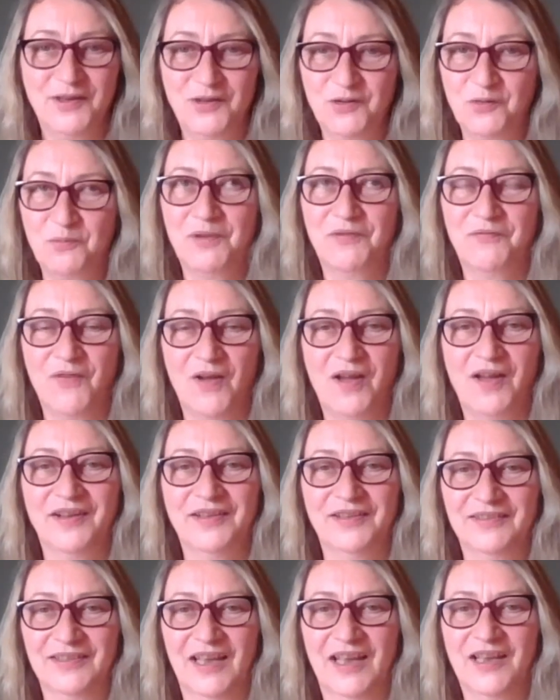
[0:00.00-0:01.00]
you'll be
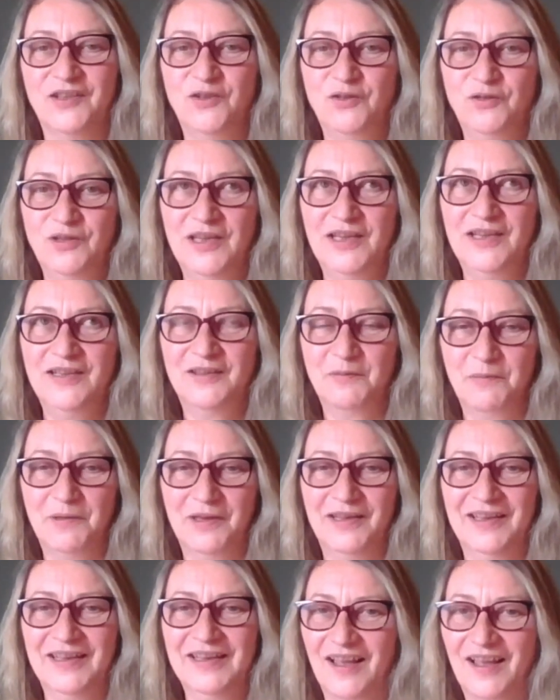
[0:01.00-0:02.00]
fine. And
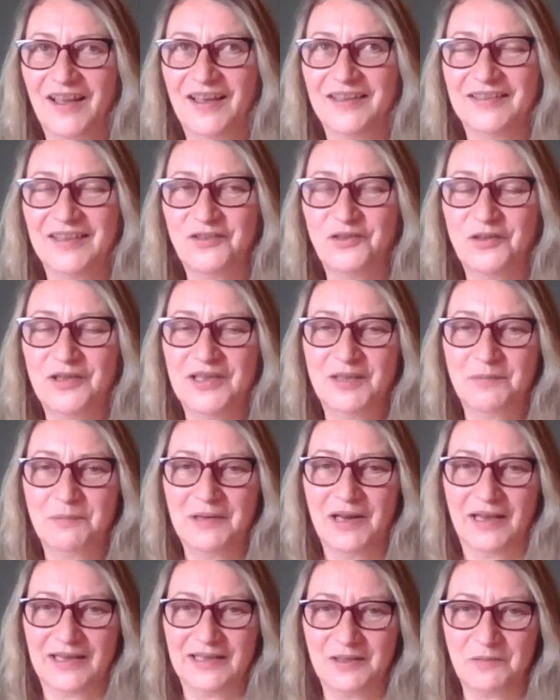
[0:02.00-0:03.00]
I said, you need to be
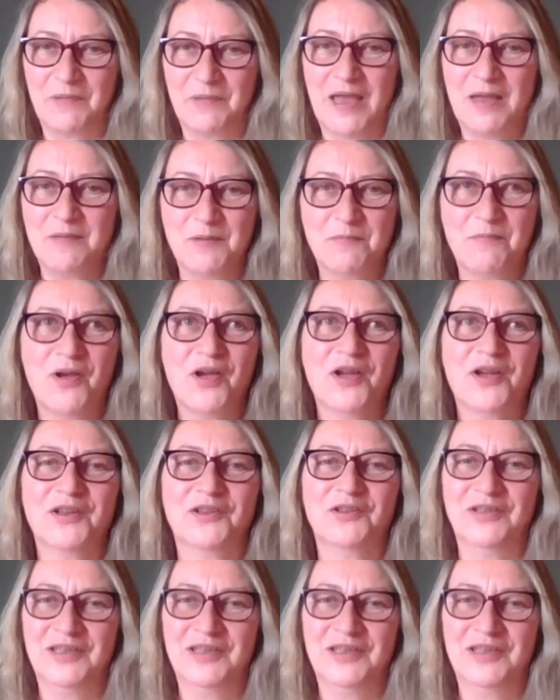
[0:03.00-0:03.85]
like a little baby bird.